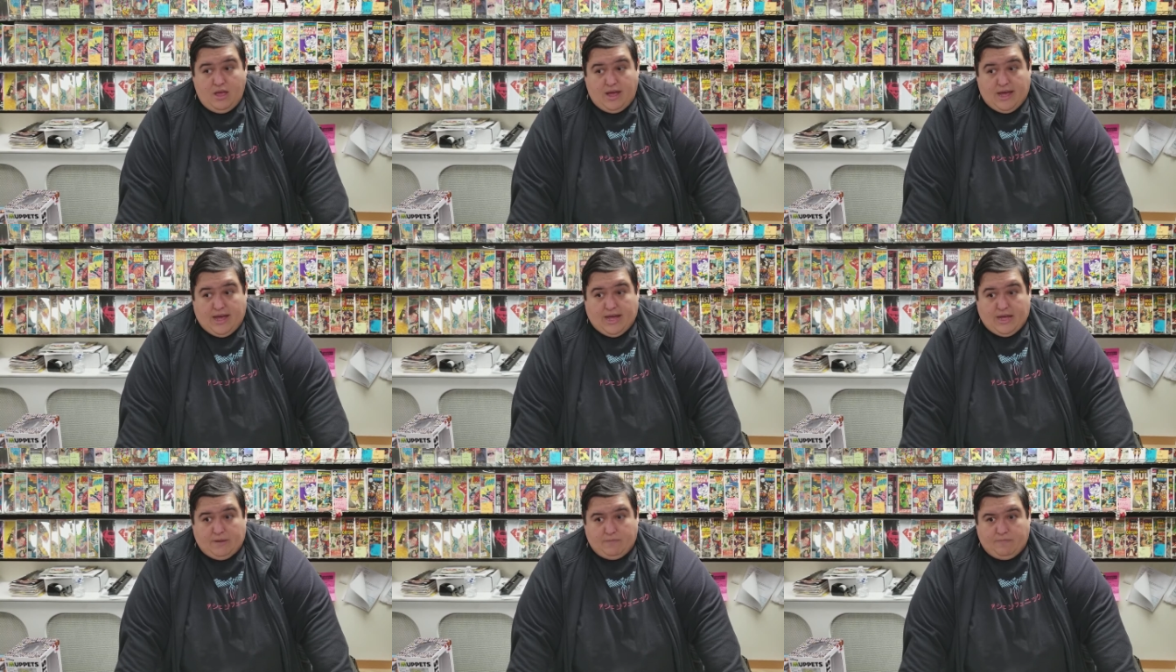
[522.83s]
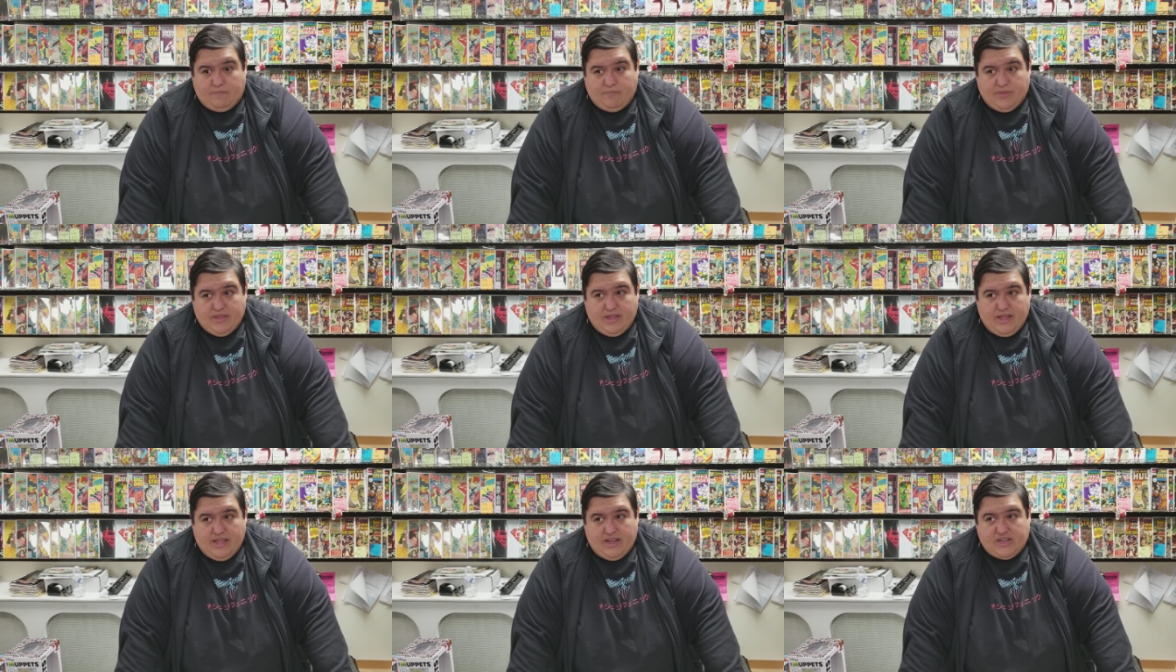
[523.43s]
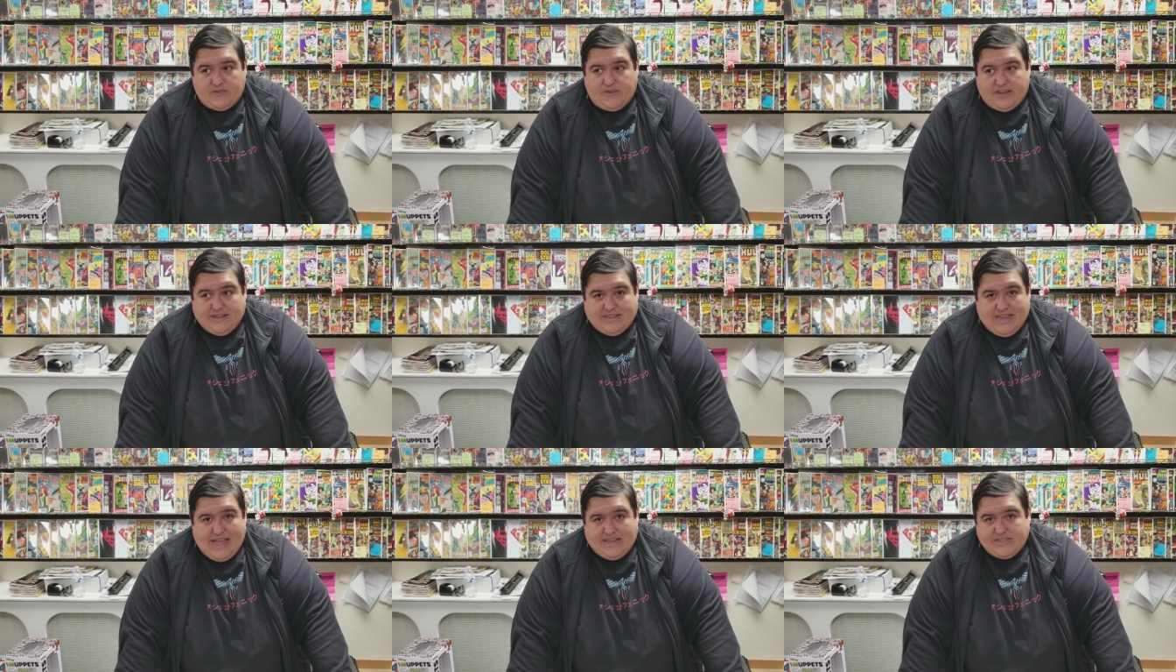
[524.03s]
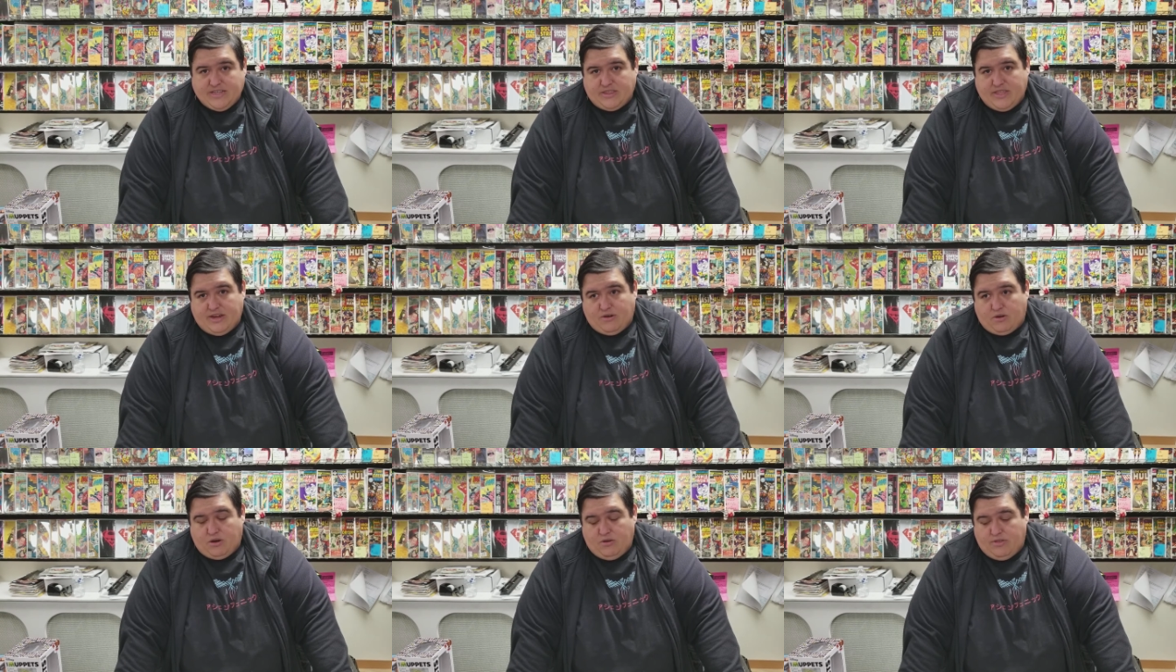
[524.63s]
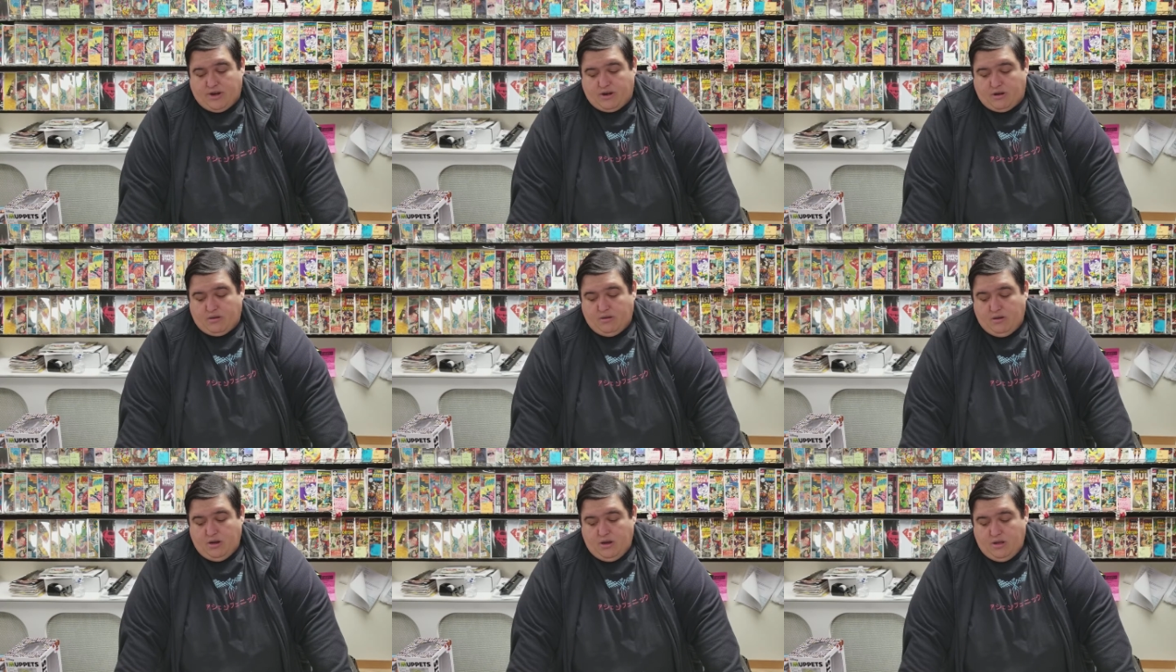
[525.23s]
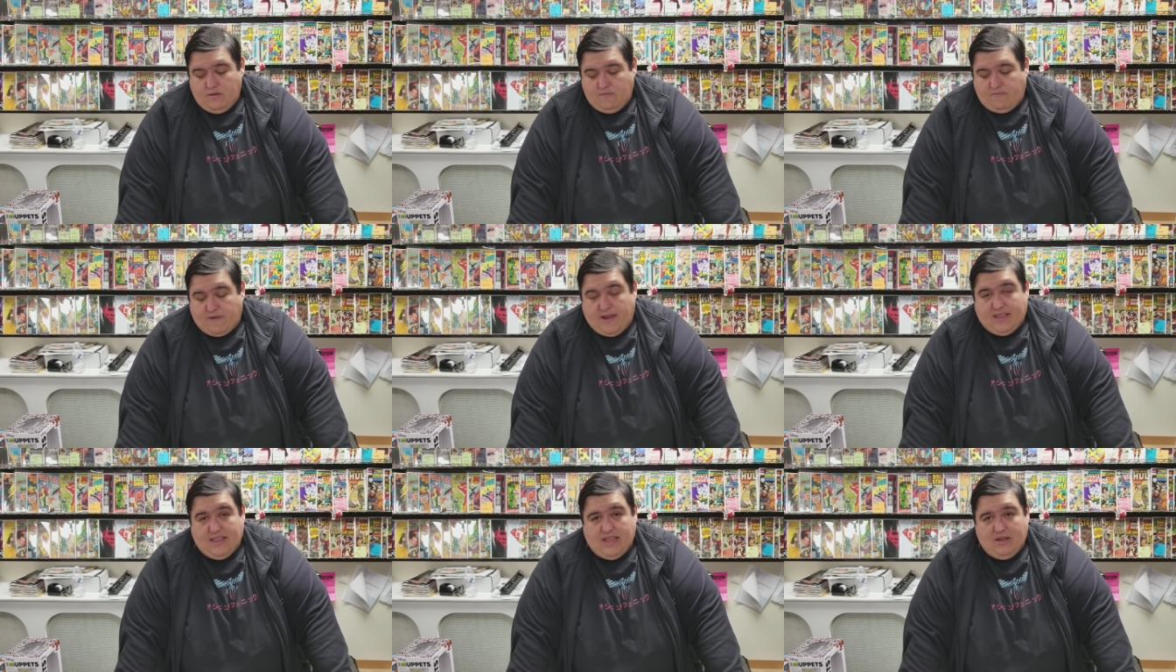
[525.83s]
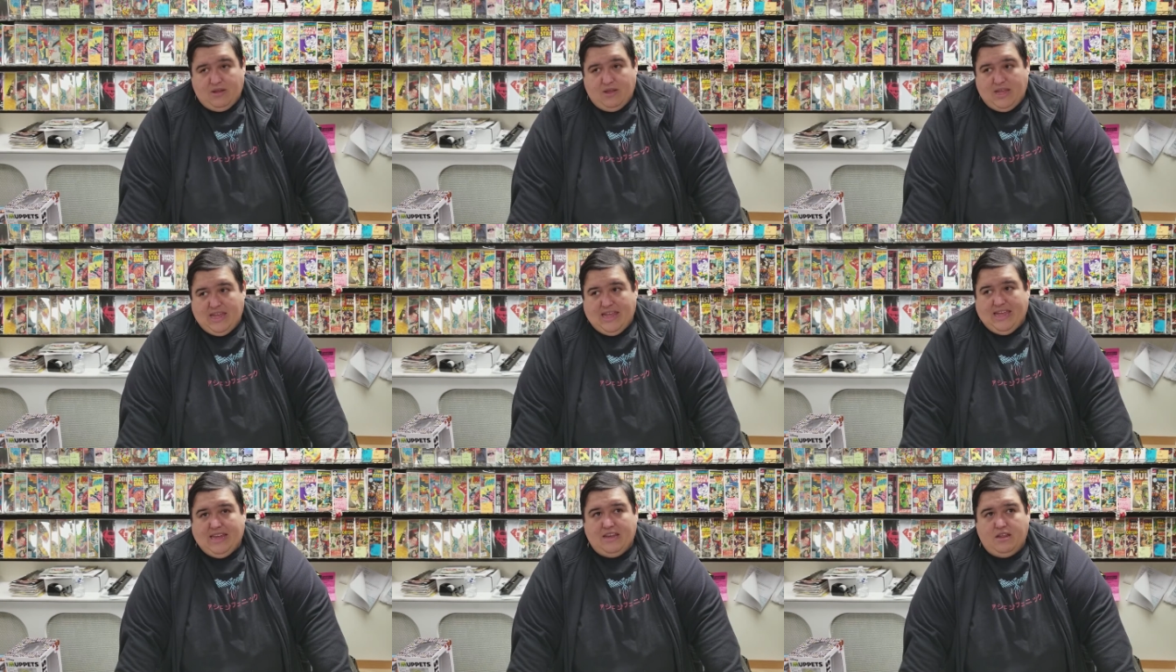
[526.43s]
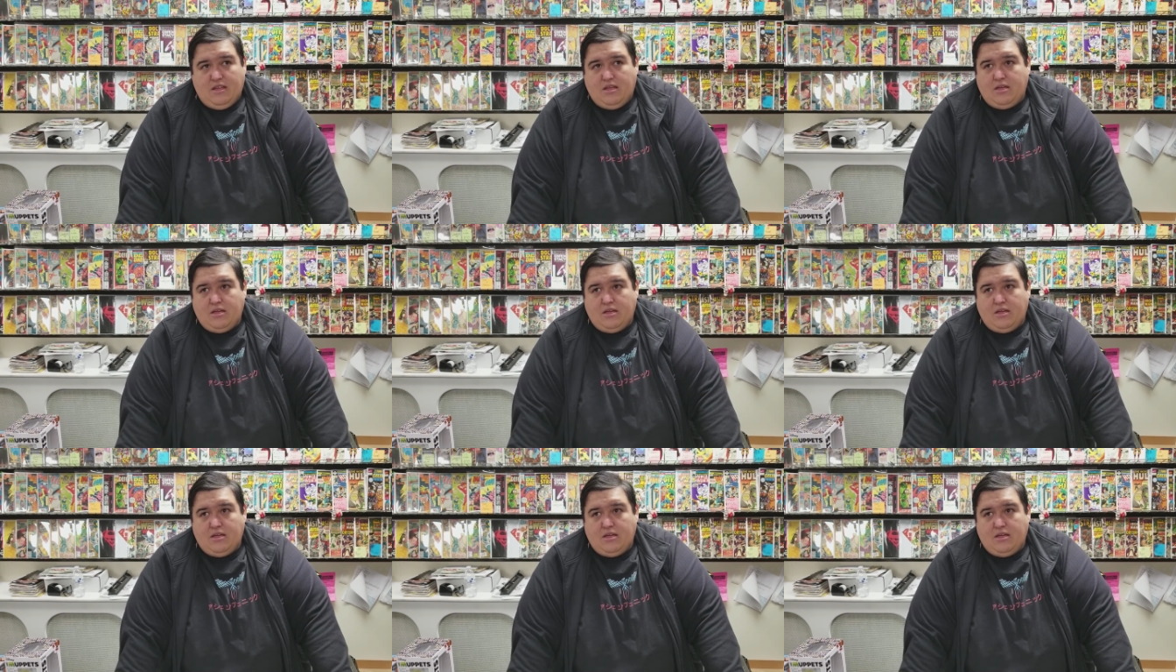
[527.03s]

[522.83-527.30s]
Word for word: Um, it is fantastic. They are they're finally in